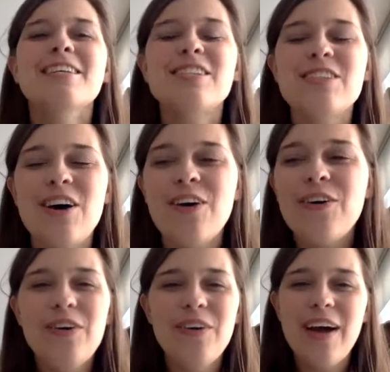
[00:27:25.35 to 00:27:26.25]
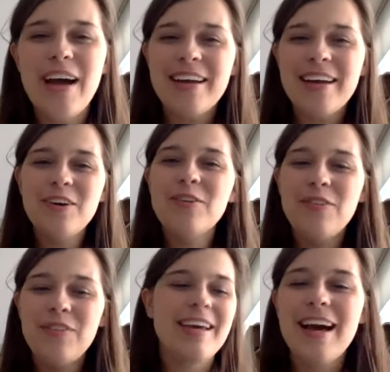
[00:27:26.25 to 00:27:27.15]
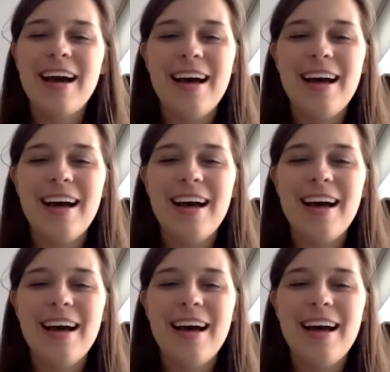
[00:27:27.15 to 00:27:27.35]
So, and I don't think